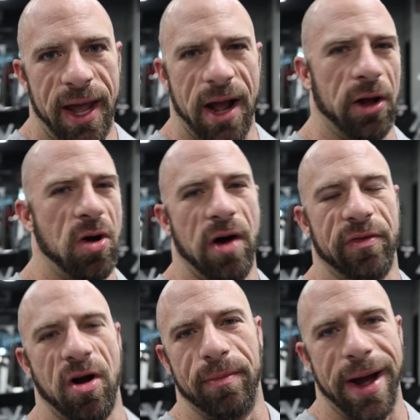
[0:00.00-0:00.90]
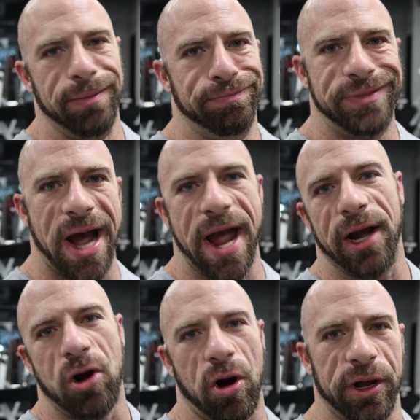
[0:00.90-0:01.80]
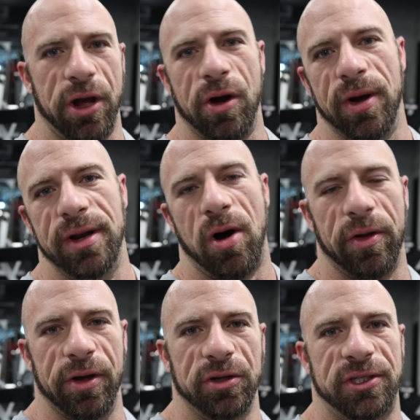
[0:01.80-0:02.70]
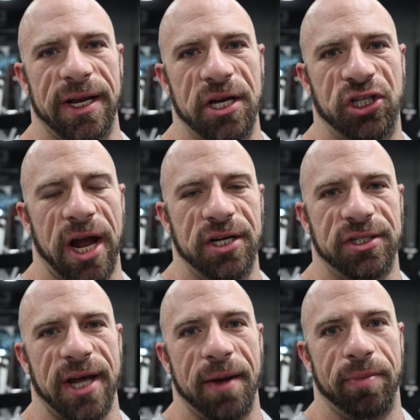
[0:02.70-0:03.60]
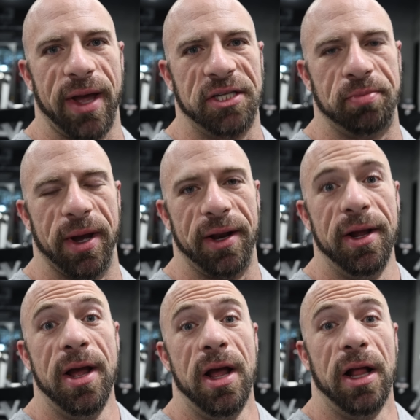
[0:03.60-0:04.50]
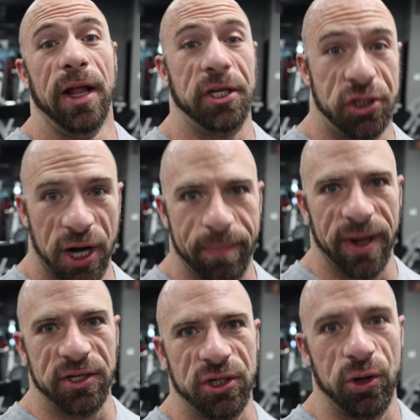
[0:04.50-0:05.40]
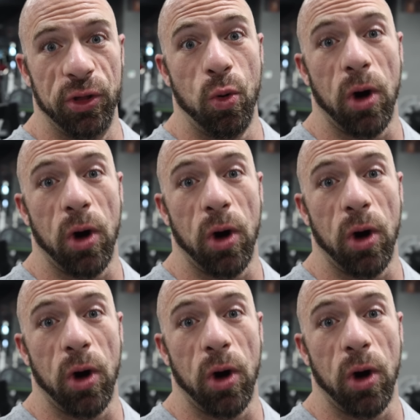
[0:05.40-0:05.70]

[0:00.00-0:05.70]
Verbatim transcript: And I'll go over all my diet, cardio, and all those, any changes taking place, but let's jump into the